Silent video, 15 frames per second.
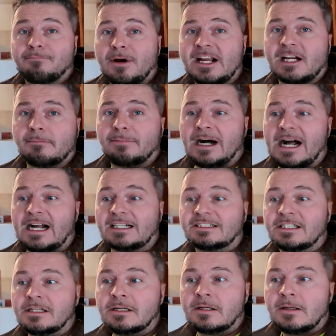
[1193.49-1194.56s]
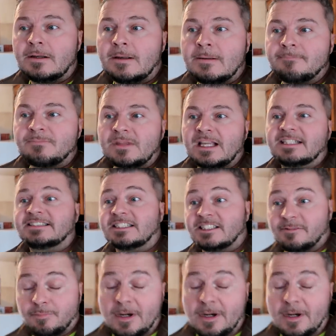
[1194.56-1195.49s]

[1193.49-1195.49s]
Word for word: breaker box. He says,